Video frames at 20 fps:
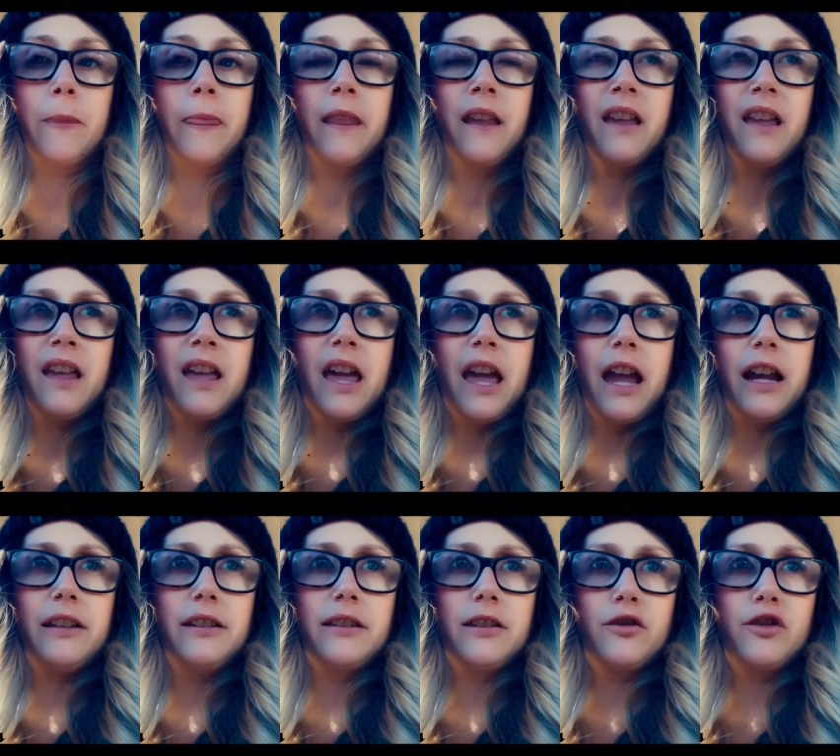And so
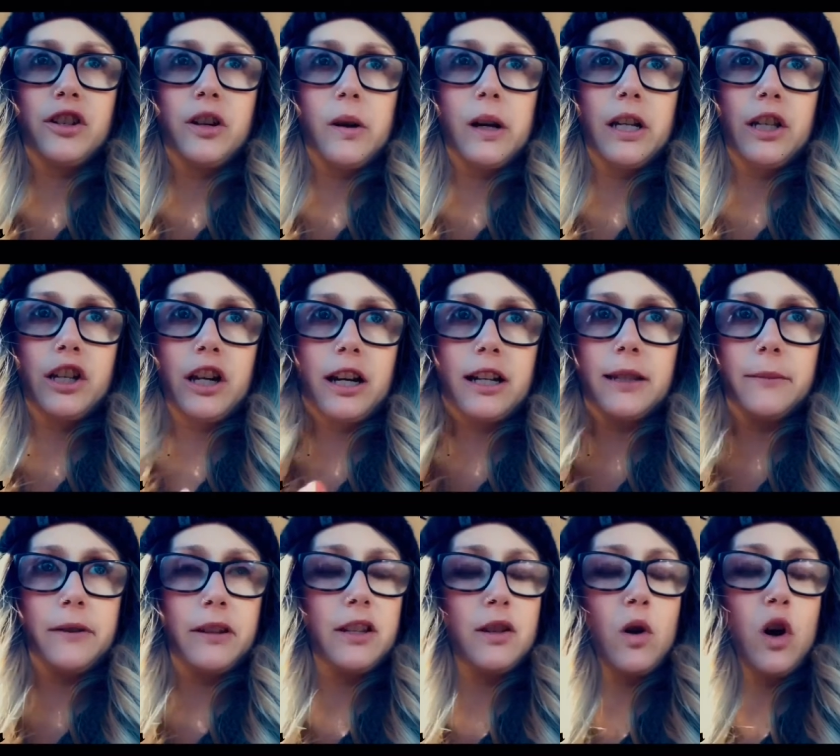she always checks my
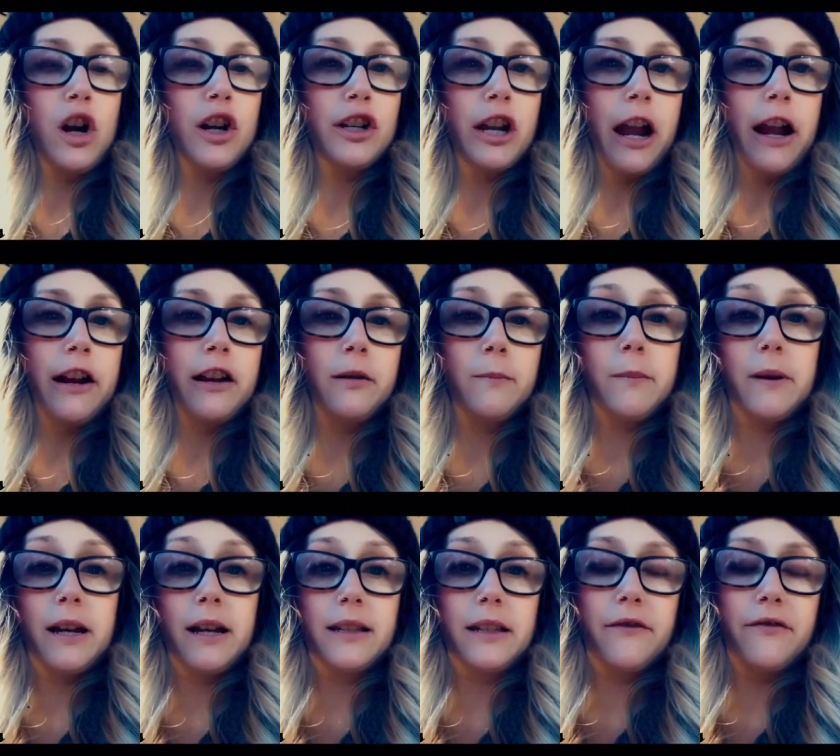storage iron because if
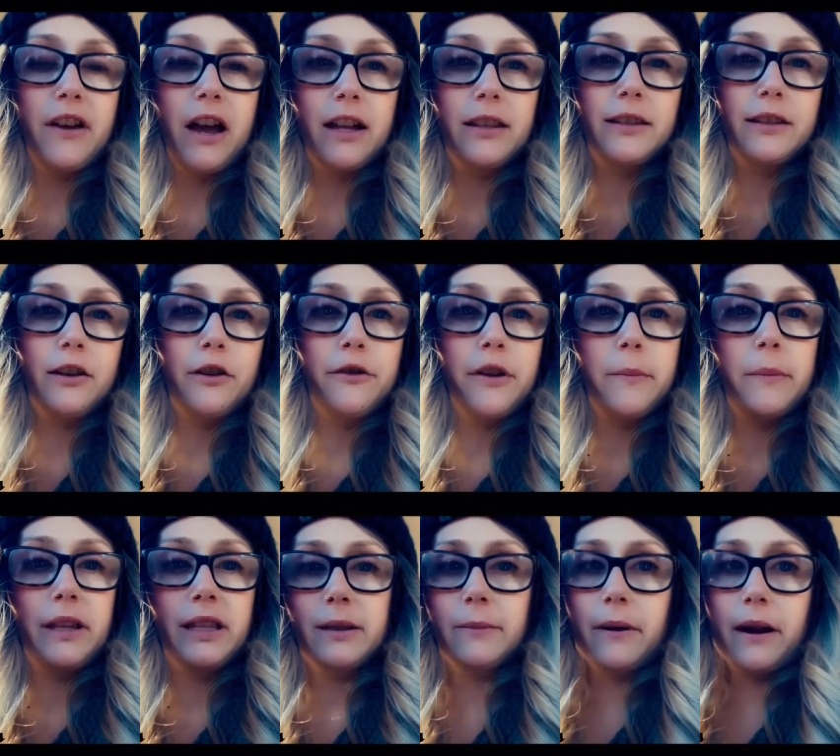that's low, that means my
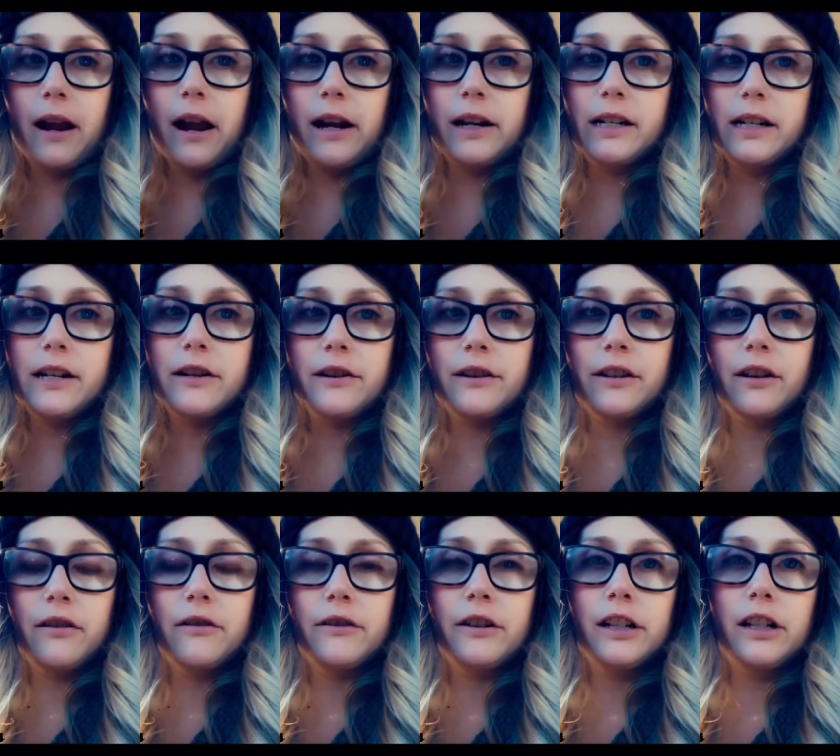iron's already
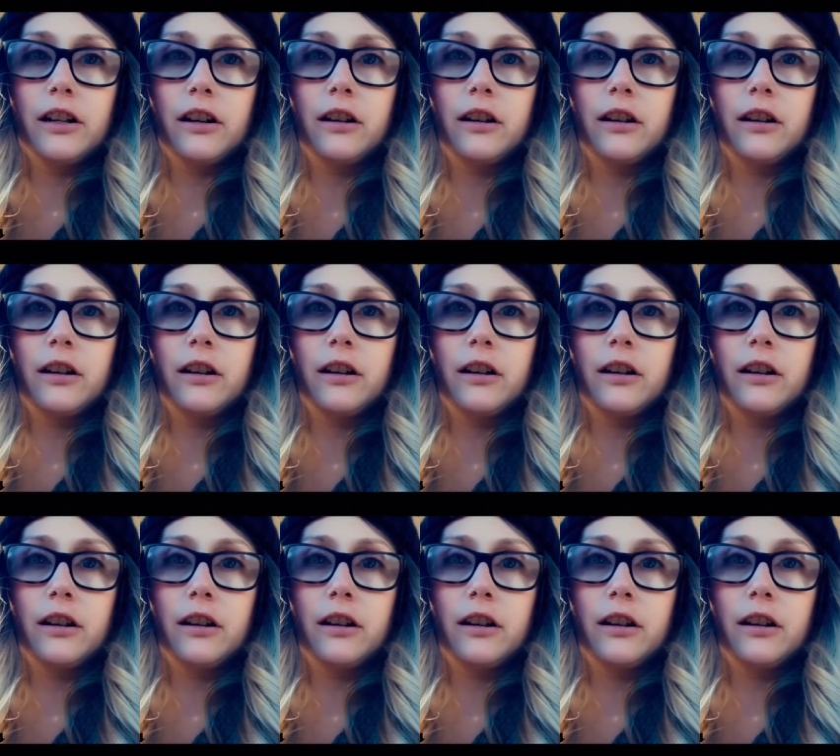gone.